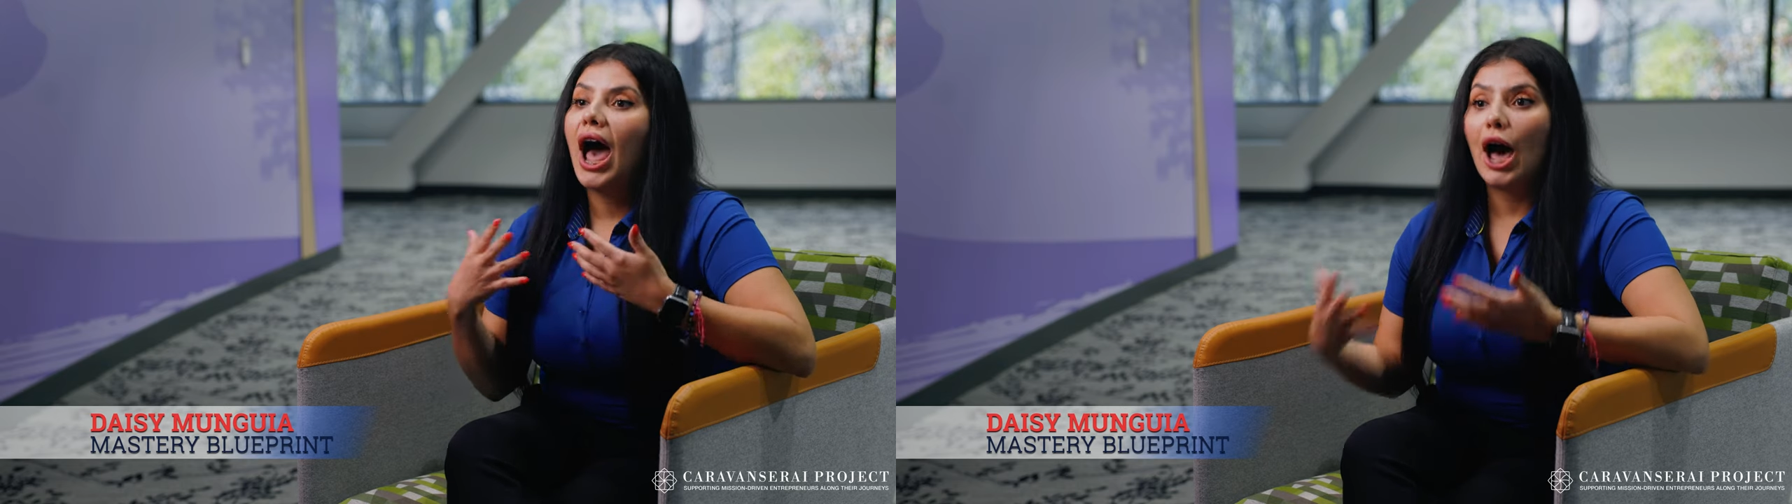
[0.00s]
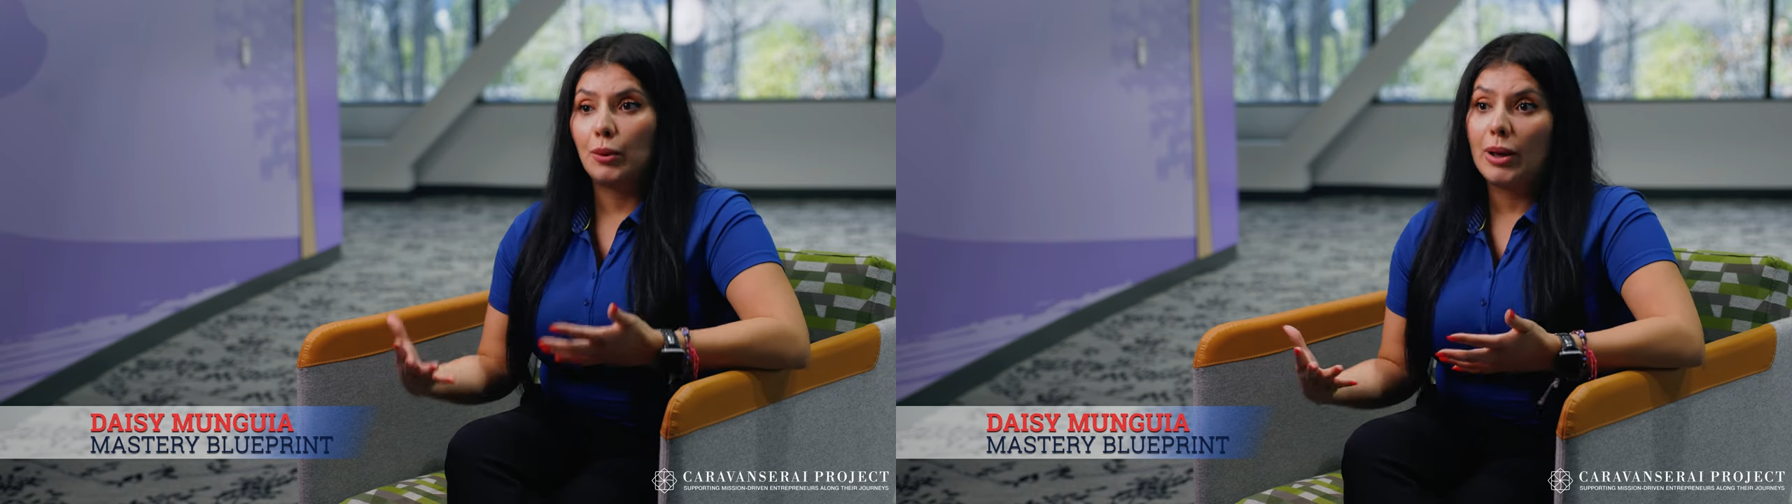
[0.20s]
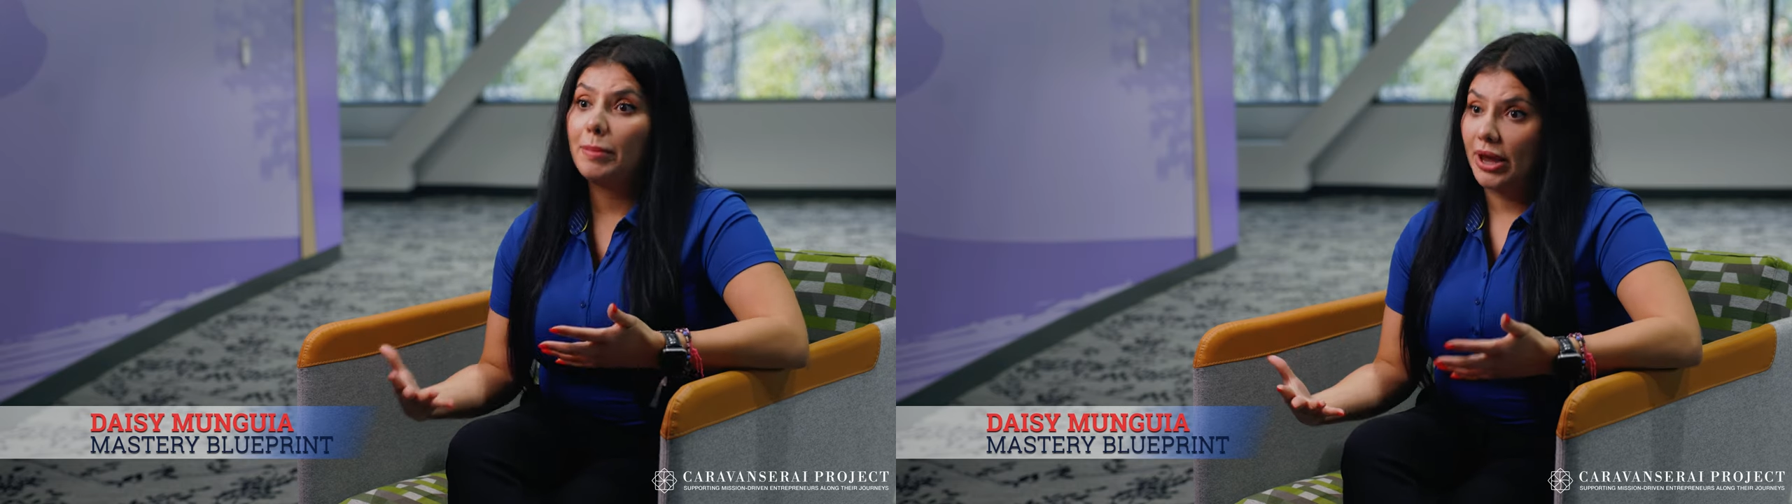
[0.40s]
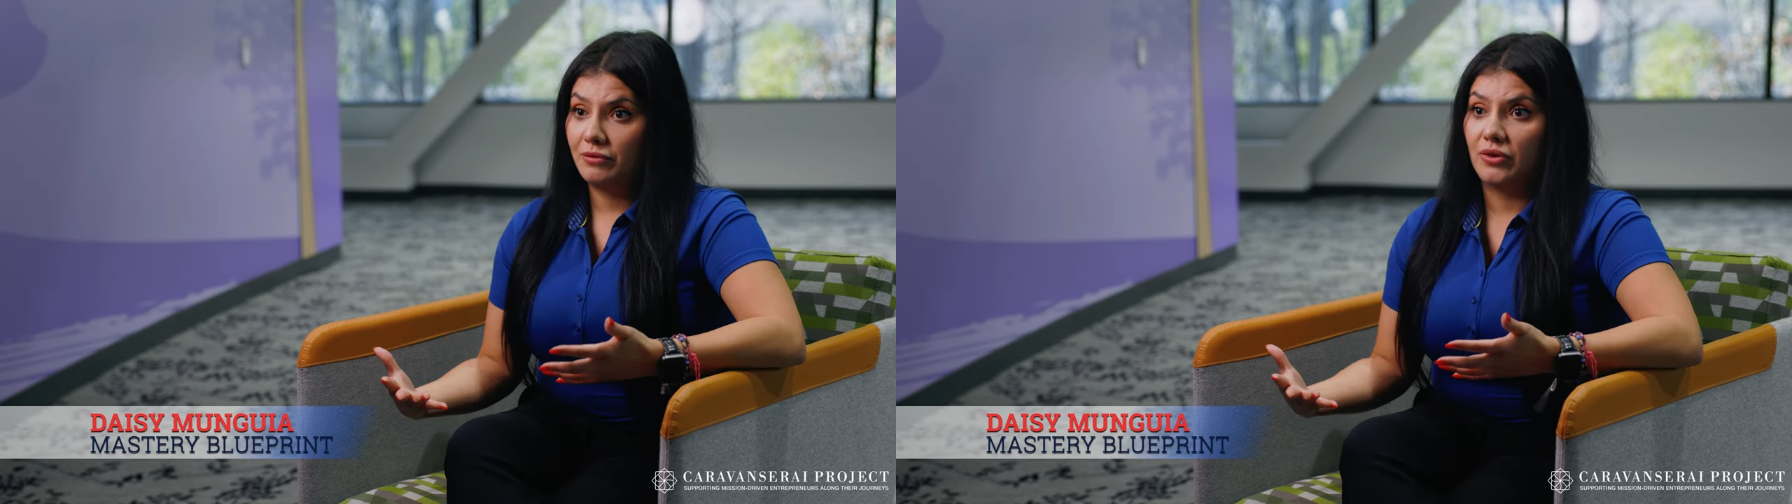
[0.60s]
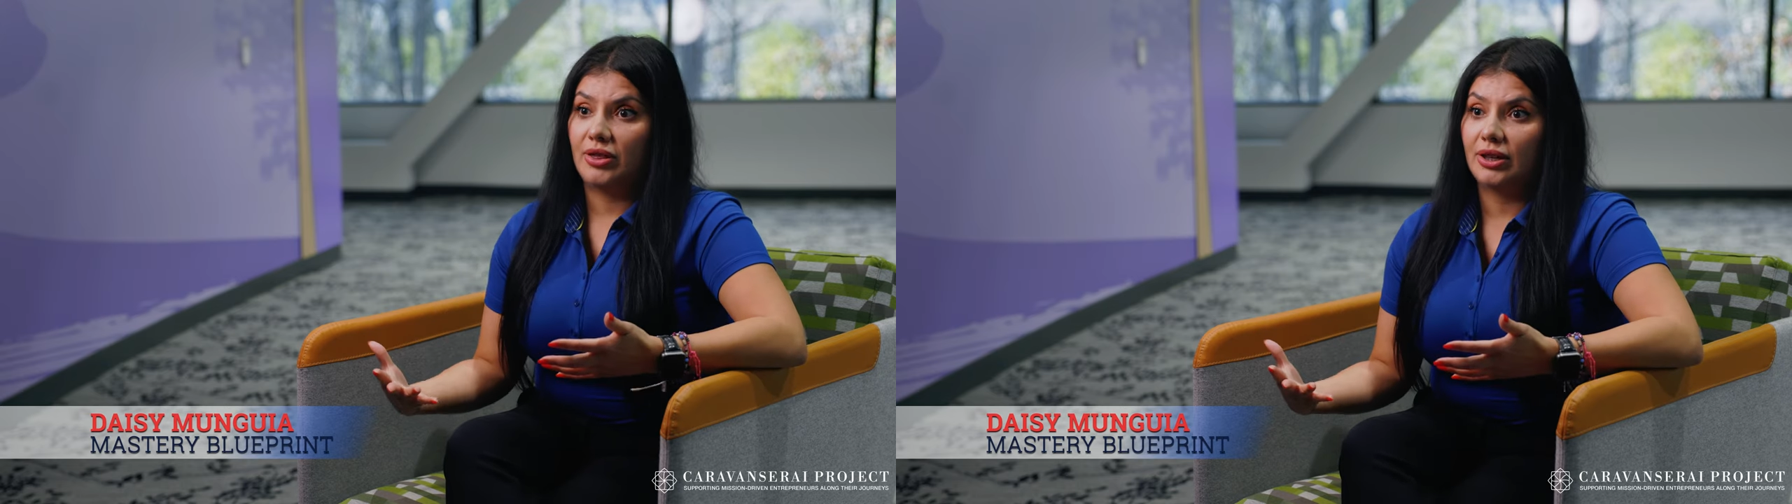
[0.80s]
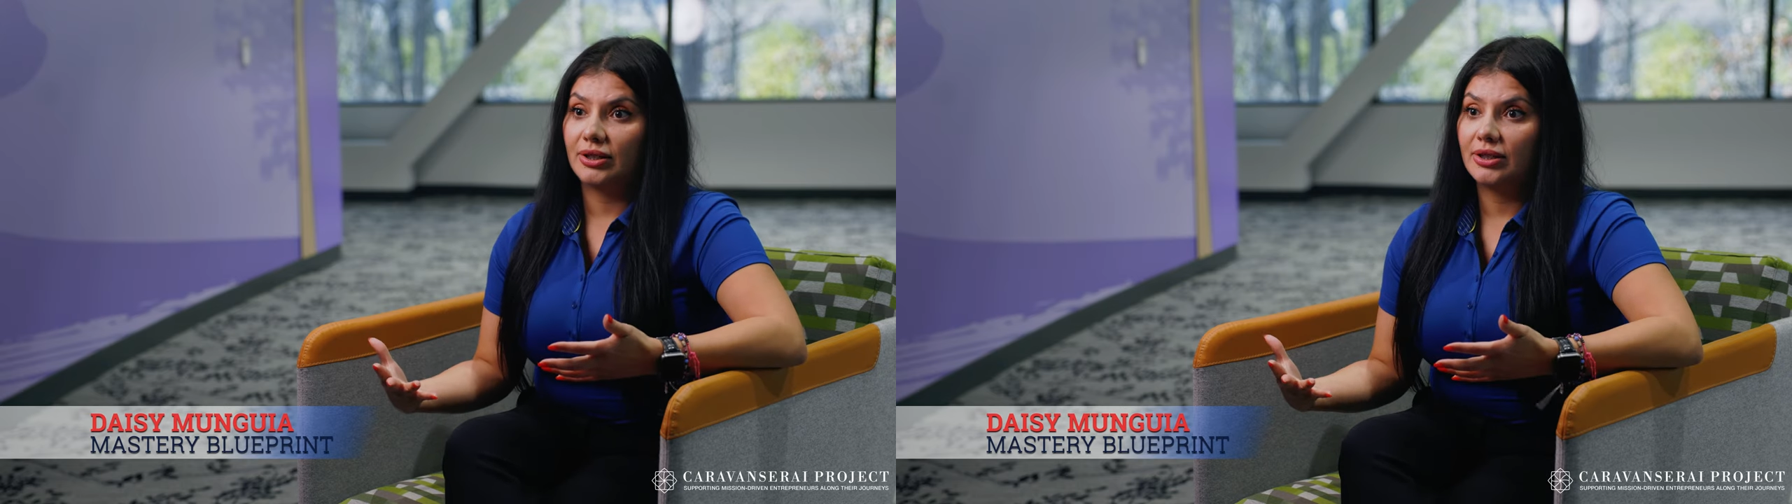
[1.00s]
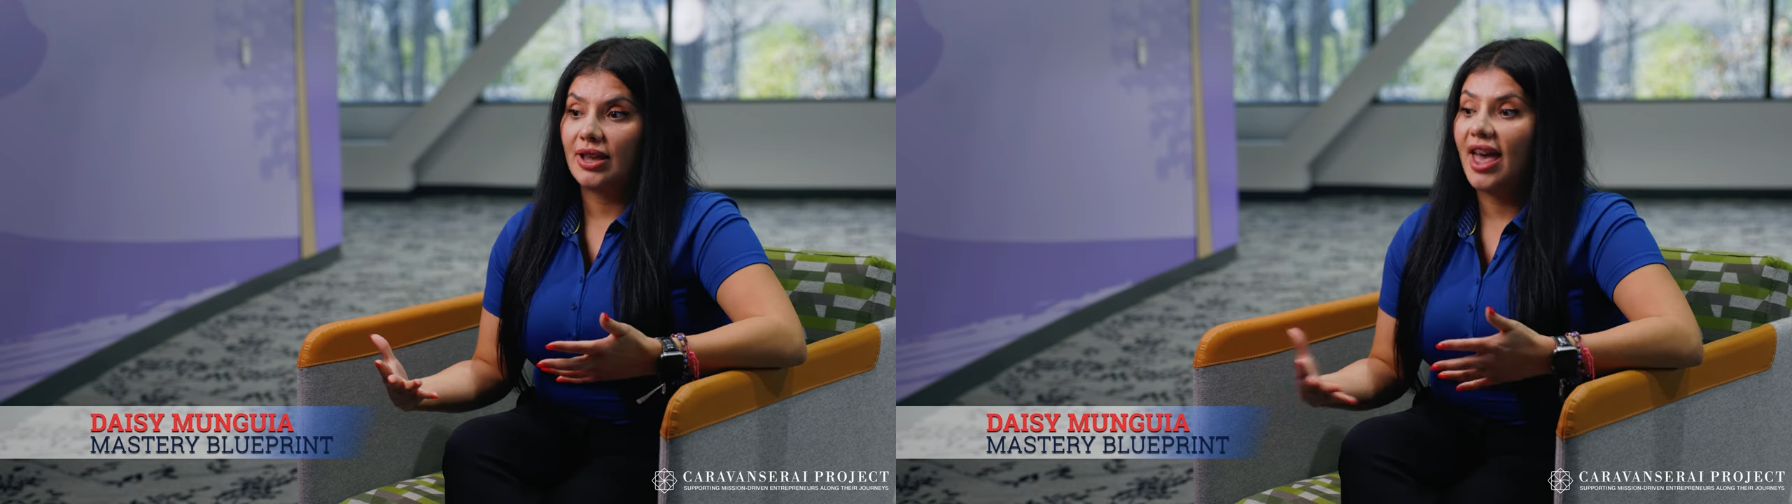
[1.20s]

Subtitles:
how do I pay for things?